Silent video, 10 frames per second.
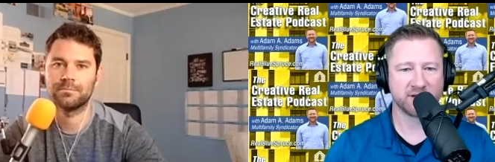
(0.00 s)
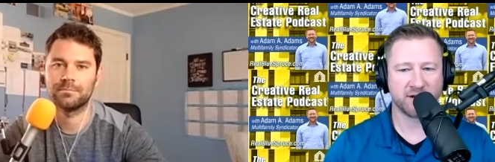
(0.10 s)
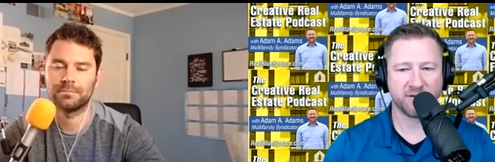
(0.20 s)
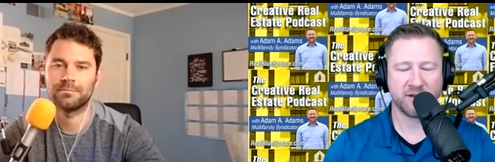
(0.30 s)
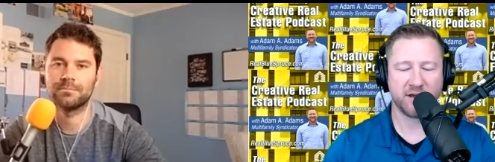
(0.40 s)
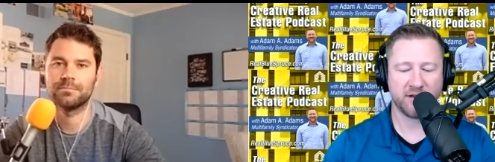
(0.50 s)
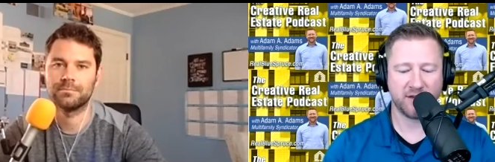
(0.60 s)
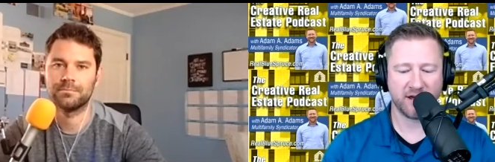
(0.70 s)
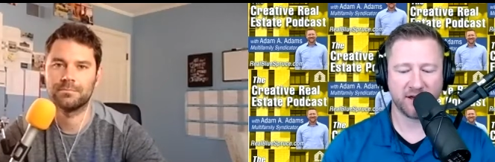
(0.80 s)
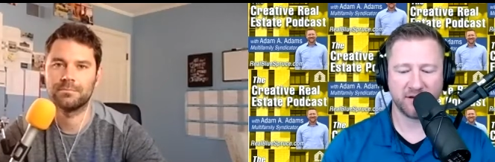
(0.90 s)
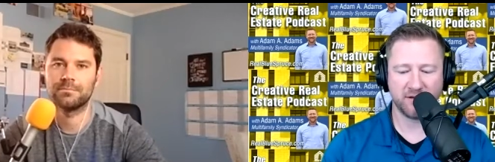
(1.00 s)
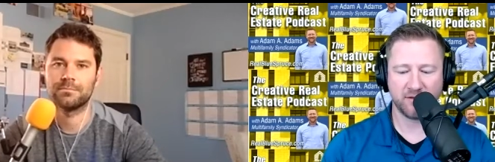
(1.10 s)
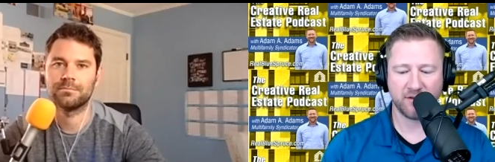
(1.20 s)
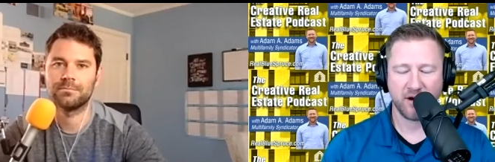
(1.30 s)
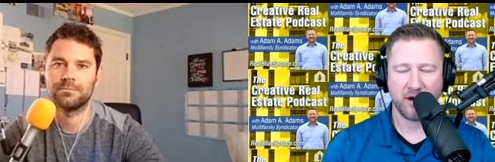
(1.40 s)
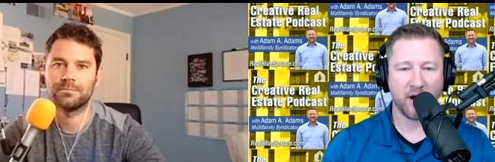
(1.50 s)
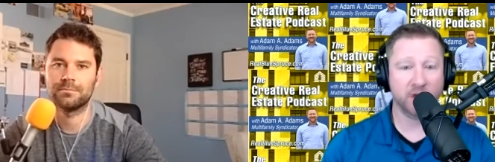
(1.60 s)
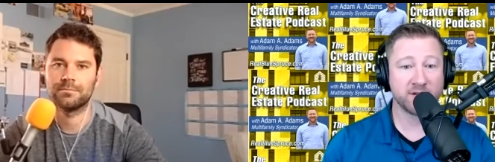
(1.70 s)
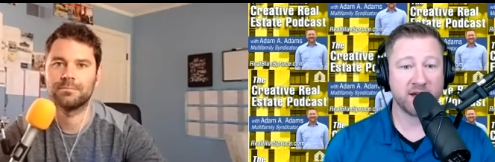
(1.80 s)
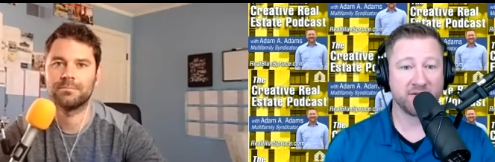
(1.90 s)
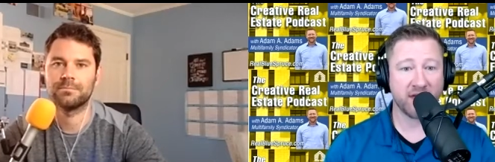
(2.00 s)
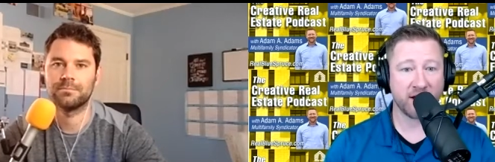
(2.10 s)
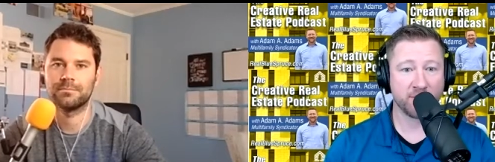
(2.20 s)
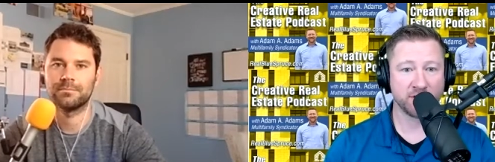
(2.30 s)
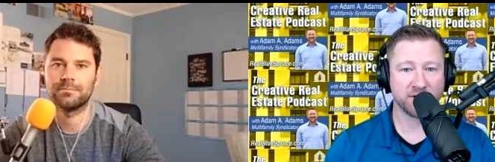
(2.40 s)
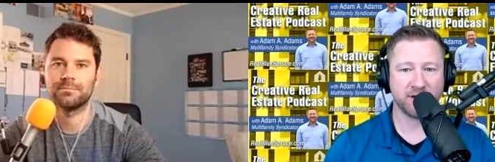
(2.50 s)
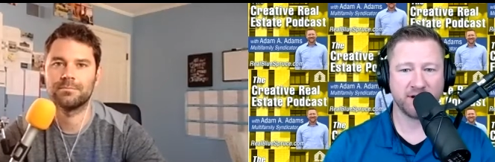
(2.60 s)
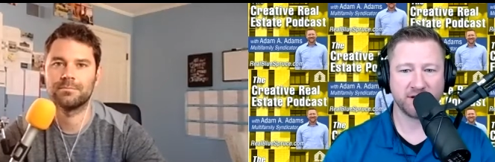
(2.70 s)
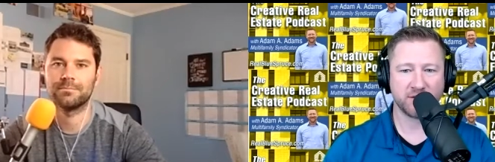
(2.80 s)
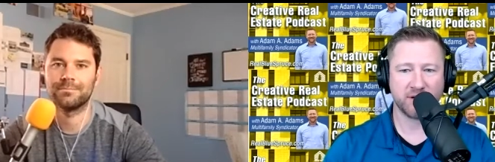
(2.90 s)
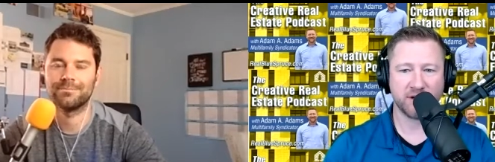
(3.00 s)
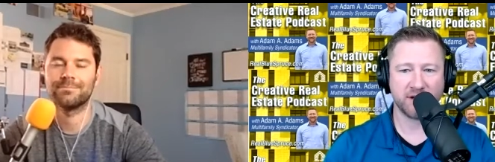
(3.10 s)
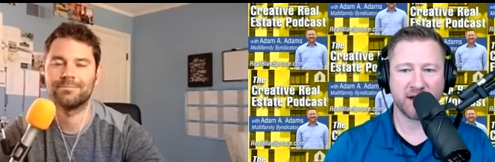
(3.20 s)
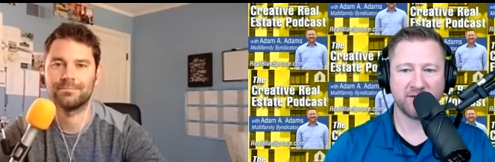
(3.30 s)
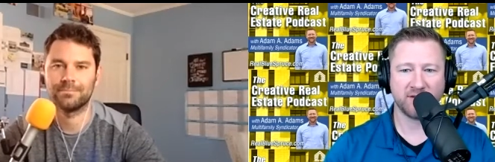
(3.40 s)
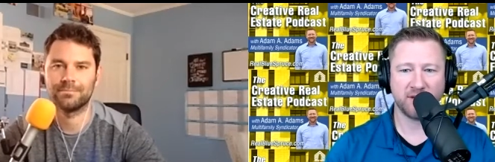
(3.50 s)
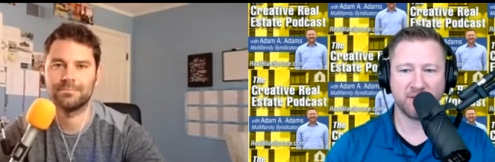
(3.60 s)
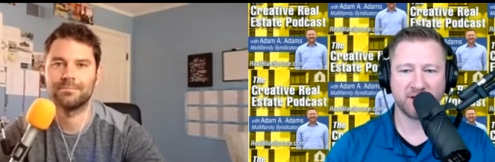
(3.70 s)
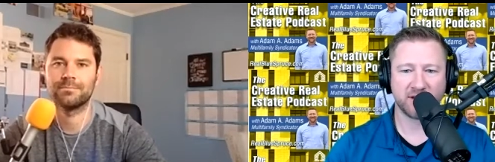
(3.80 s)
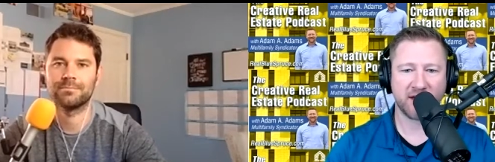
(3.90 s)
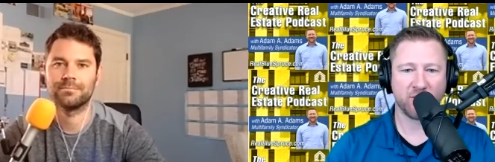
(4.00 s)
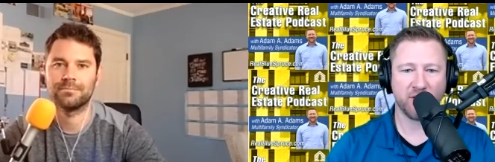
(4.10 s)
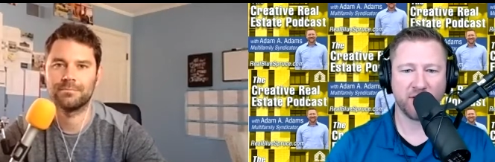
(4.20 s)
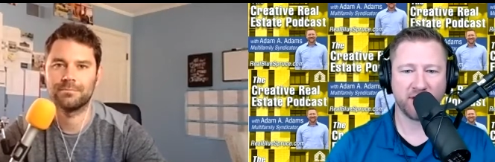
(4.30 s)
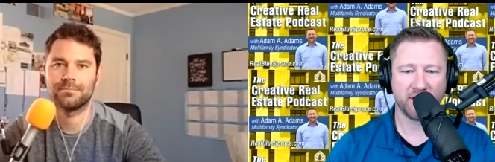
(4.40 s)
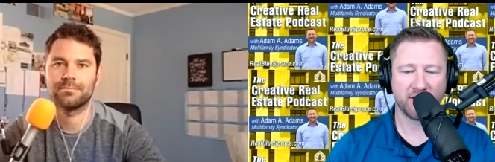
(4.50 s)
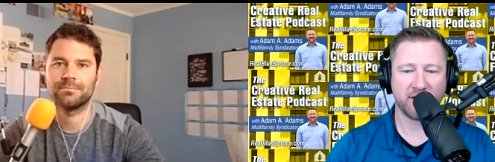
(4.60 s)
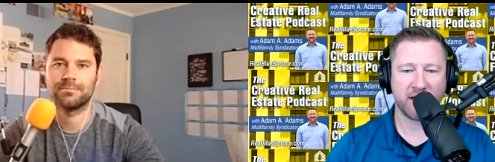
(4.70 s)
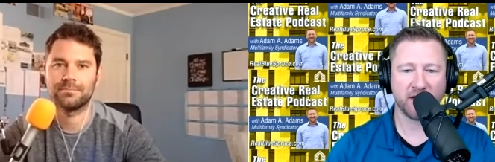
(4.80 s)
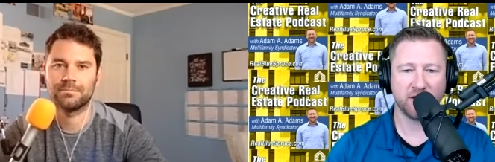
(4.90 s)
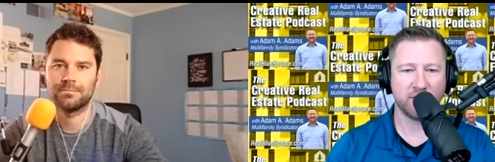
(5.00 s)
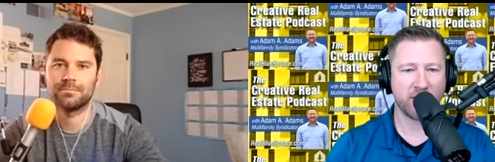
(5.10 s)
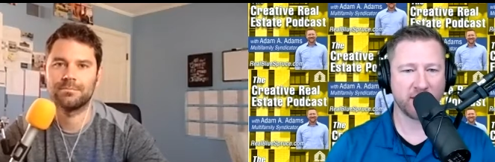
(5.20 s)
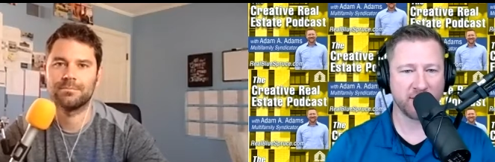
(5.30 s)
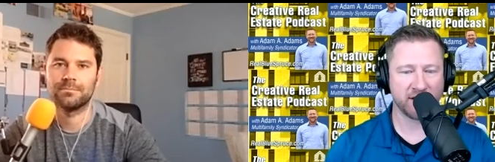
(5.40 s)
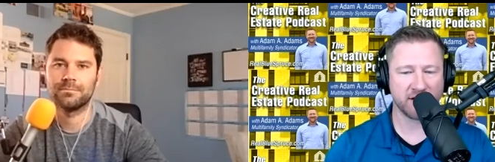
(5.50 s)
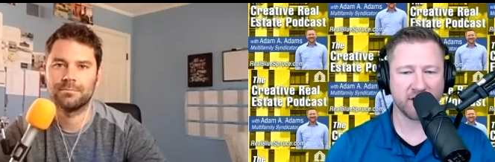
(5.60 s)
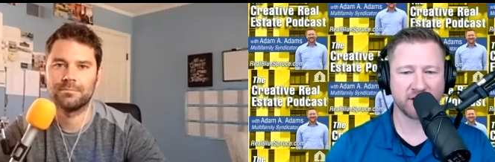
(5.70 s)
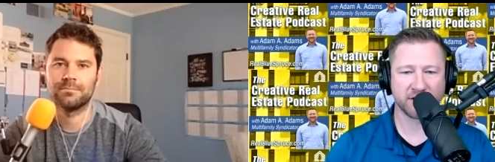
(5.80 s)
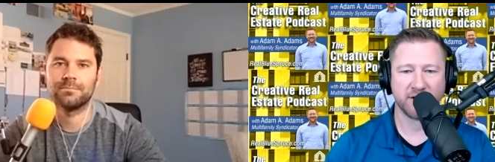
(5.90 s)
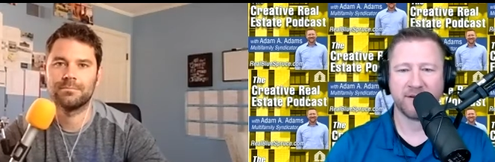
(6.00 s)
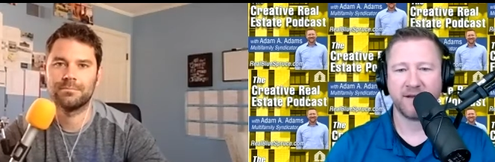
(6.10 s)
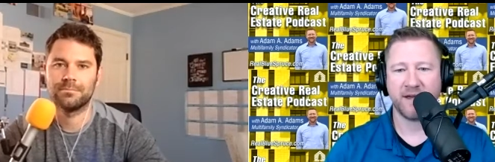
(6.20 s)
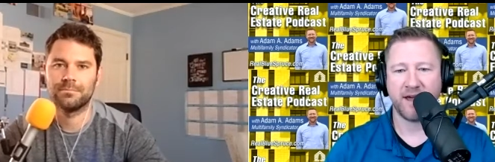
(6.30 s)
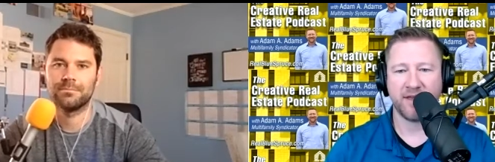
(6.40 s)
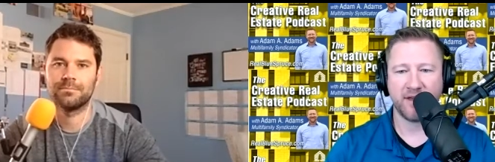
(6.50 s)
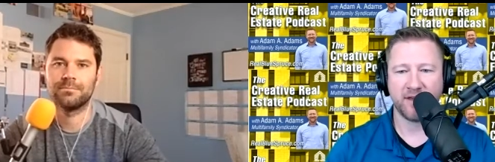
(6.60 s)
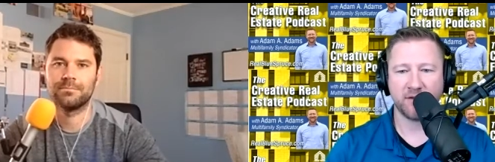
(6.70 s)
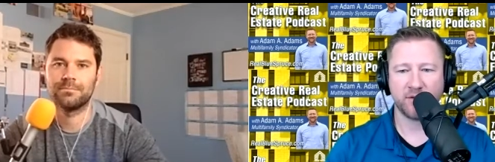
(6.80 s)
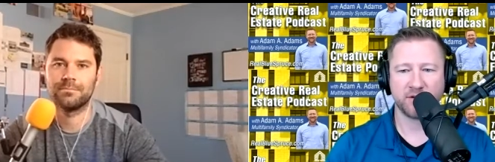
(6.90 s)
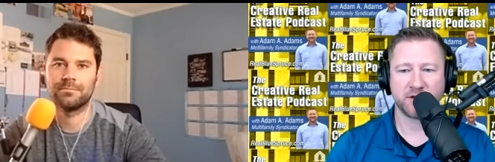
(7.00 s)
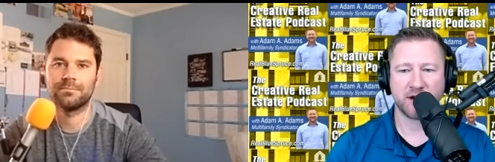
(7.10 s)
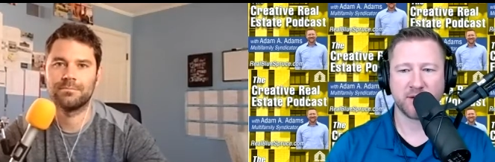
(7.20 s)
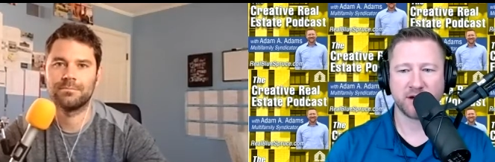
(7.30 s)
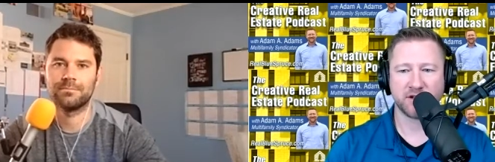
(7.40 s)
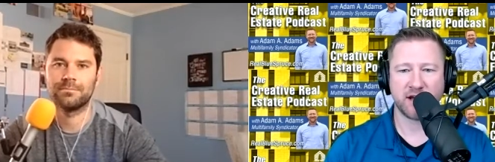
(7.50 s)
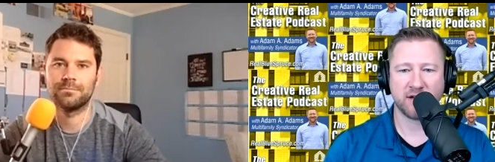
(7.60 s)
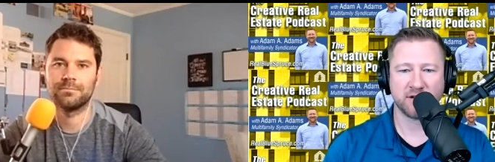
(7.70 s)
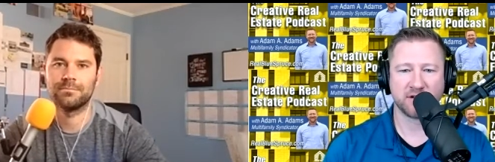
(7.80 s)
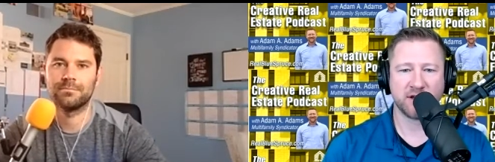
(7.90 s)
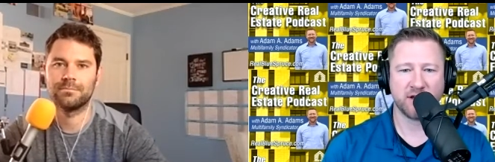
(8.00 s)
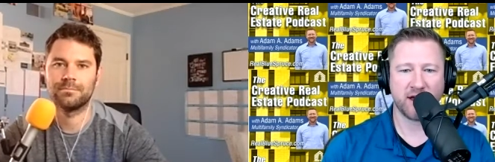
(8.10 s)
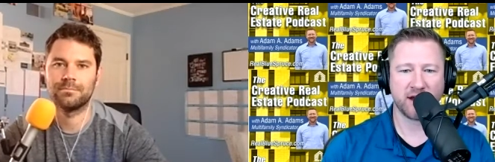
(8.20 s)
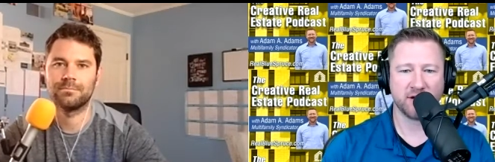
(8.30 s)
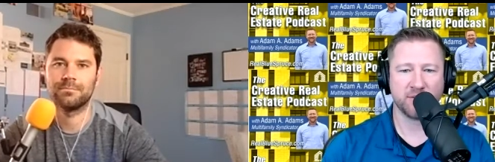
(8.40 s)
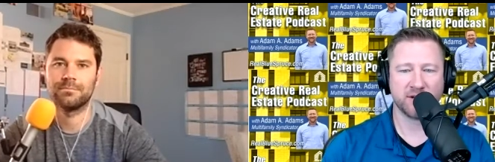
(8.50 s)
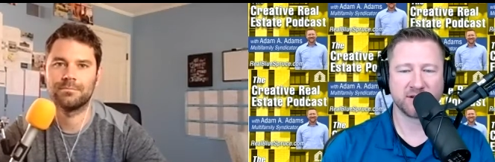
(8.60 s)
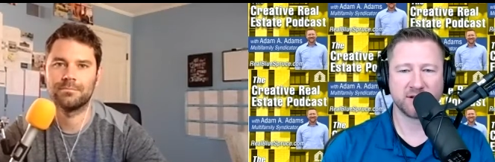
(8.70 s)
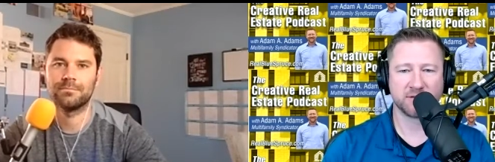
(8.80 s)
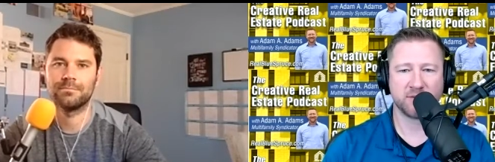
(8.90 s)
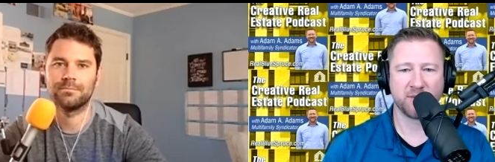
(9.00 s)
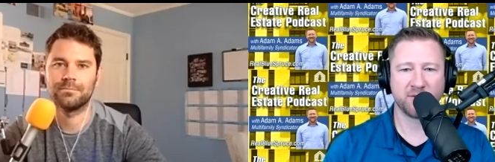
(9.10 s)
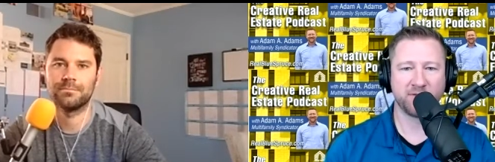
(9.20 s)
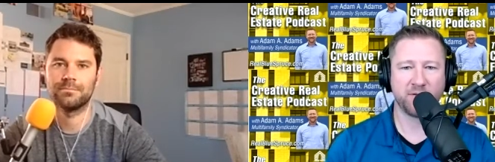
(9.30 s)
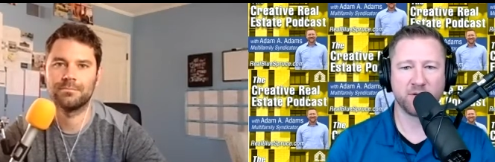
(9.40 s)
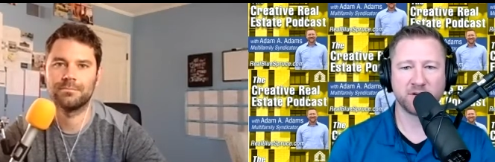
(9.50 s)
Speaker 1: I don't think that you always have that opportunity to really dive deep into that one thing that you recommend to others. And then we'll talk about a challenge that you had in your business. But before